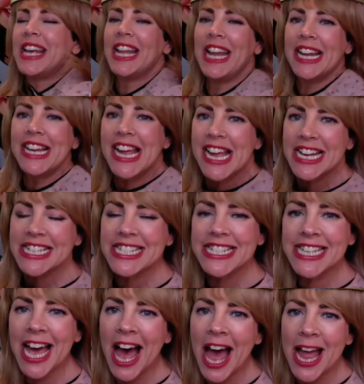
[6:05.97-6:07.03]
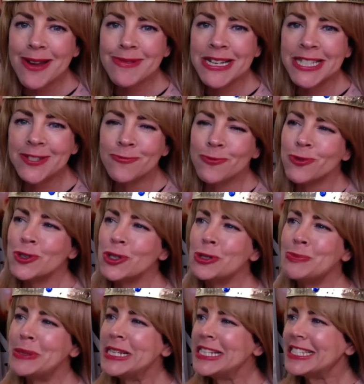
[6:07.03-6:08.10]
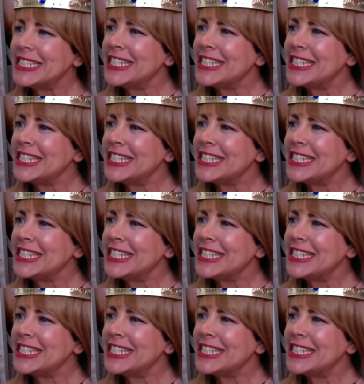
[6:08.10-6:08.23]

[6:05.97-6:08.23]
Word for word: on it, diamonds, rubies,